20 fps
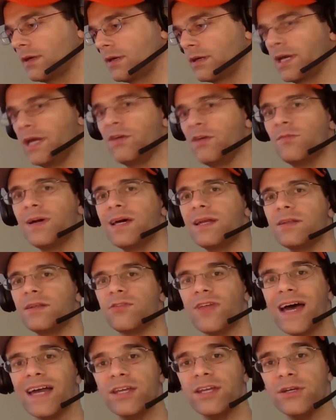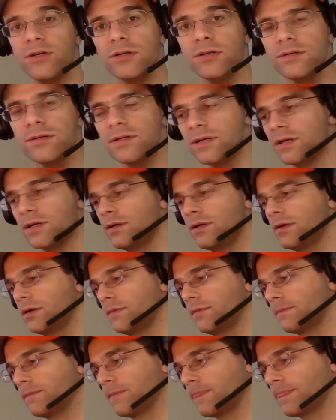Caveman, is that you?
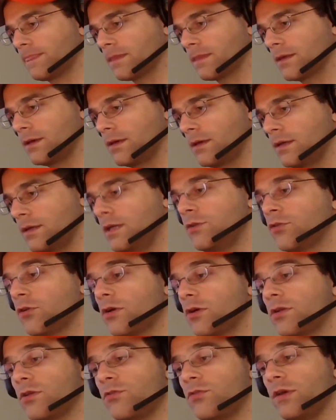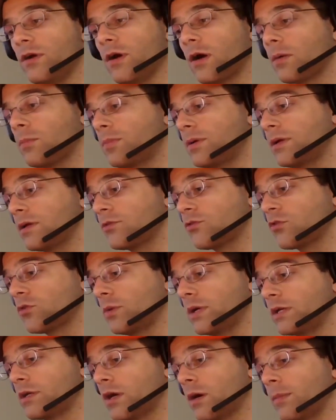He turned to see Armpit and
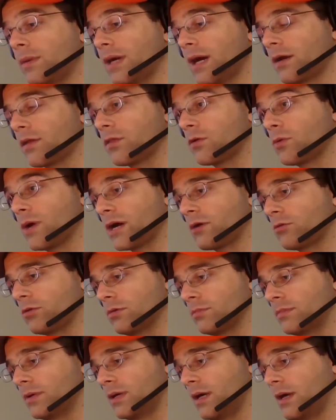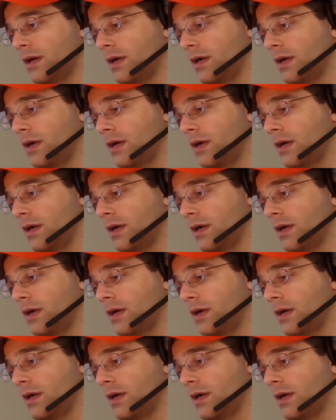Squid coming out of the rec room.